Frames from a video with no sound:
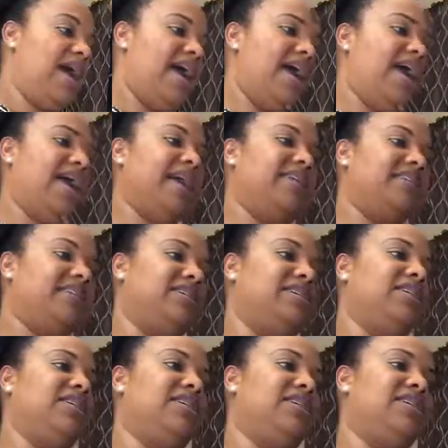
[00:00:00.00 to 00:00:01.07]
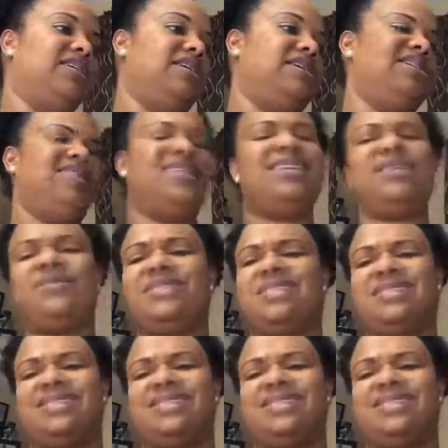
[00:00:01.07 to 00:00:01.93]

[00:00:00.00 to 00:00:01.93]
And then there was